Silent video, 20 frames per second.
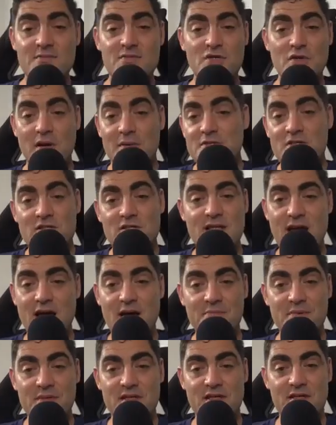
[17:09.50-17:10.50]
So I'm just
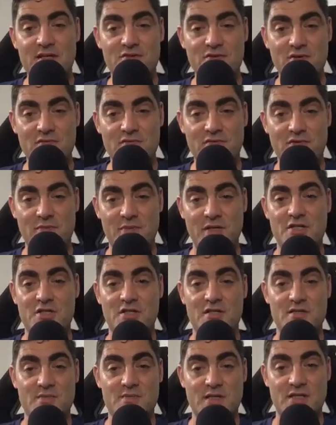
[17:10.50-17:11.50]
happy that new
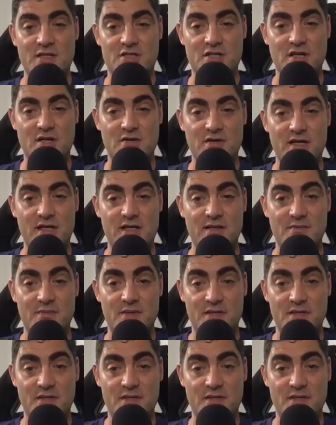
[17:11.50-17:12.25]
information is being generated,